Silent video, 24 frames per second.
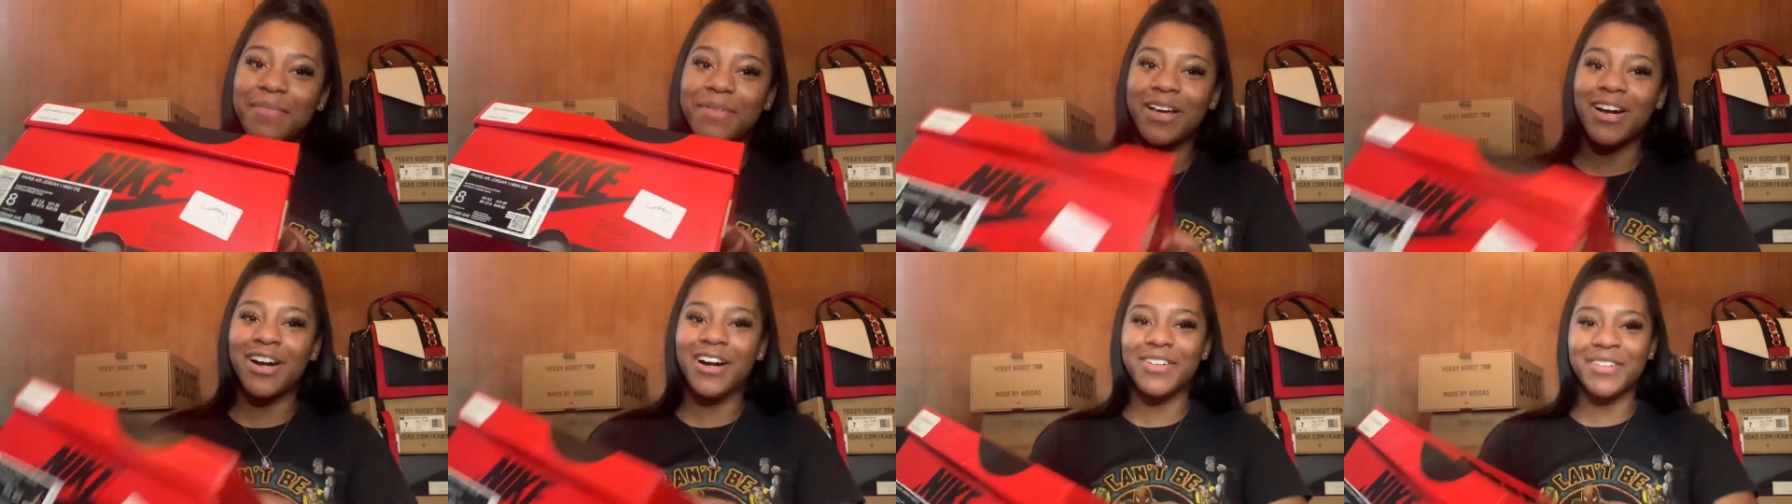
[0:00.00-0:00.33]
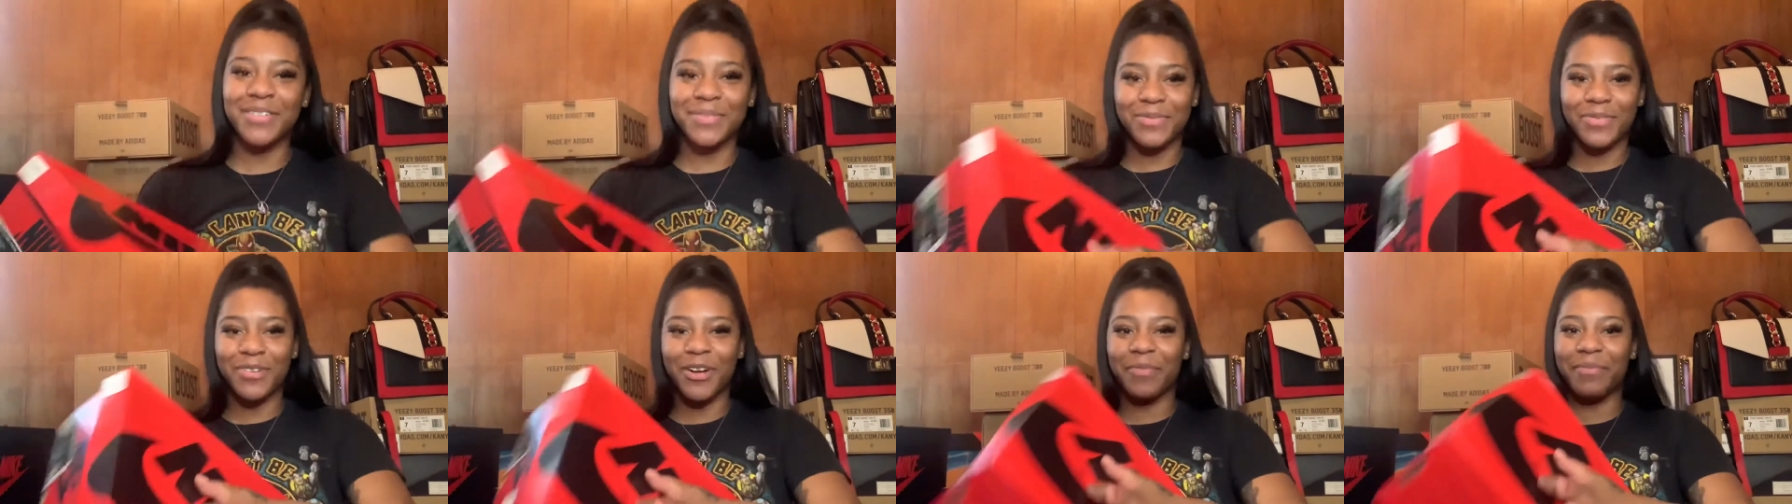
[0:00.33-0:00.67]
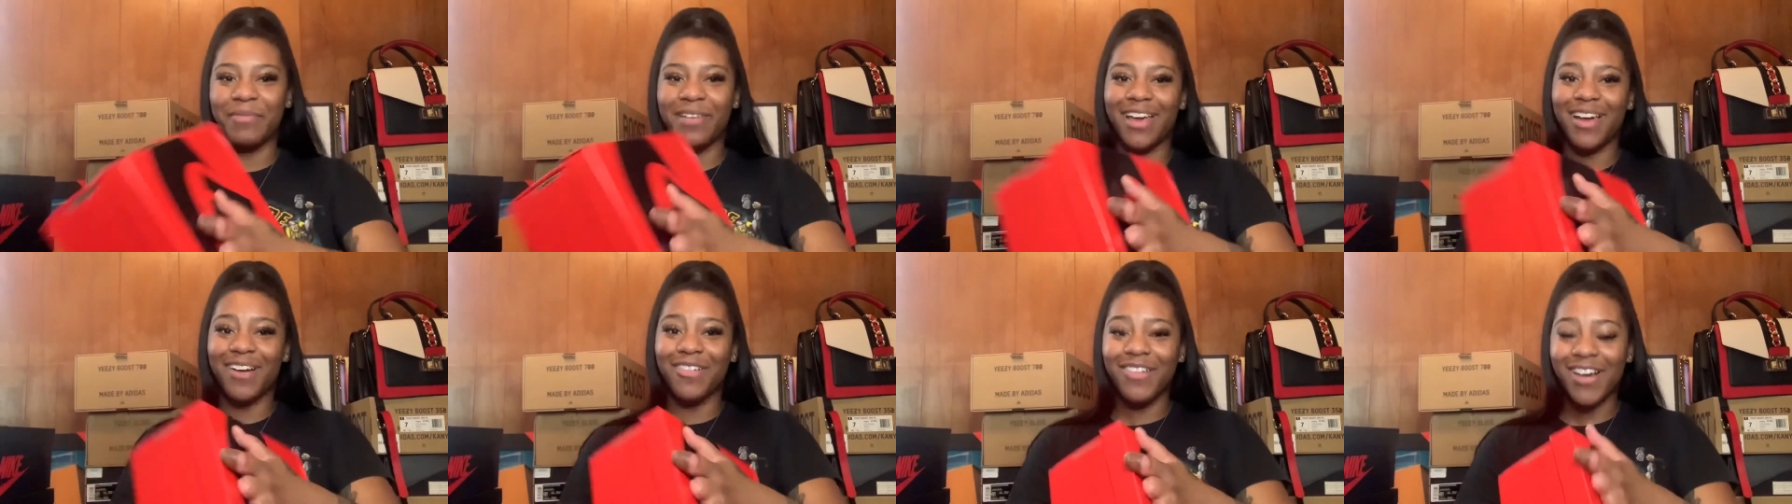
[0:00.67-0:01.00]
holding them for
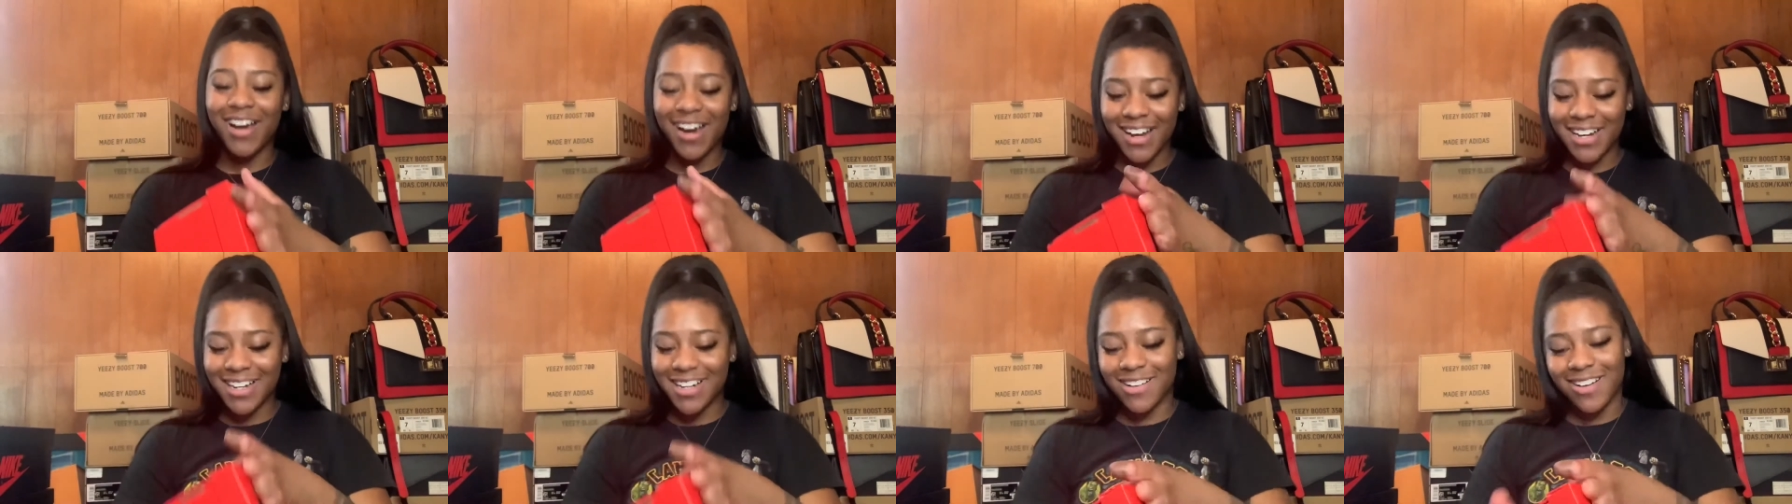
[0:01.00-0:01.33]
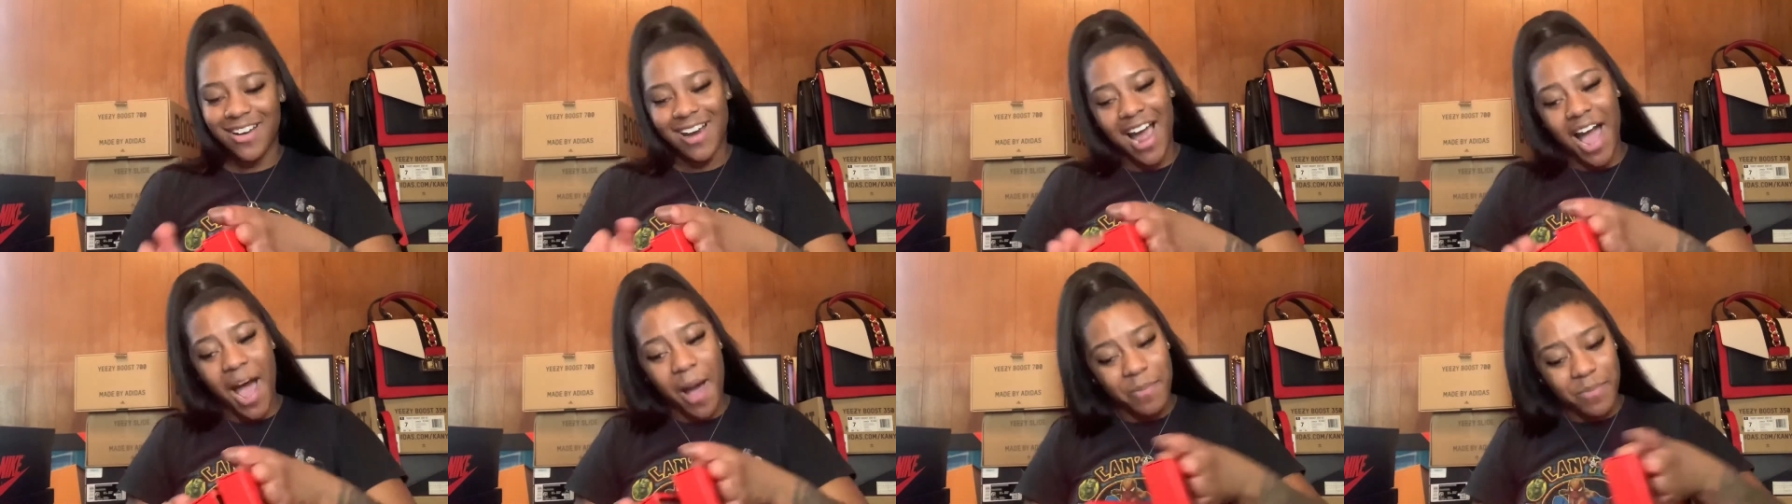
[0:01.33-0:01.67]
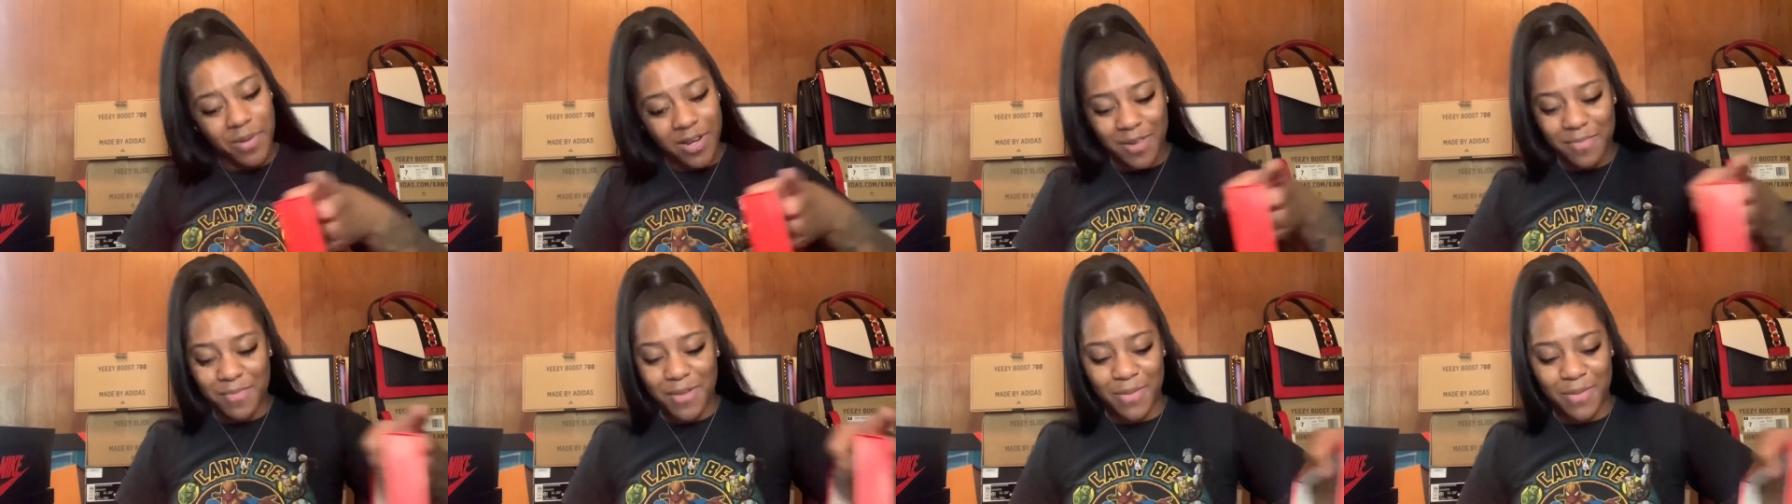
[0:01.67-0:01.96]
me at work or I'll put them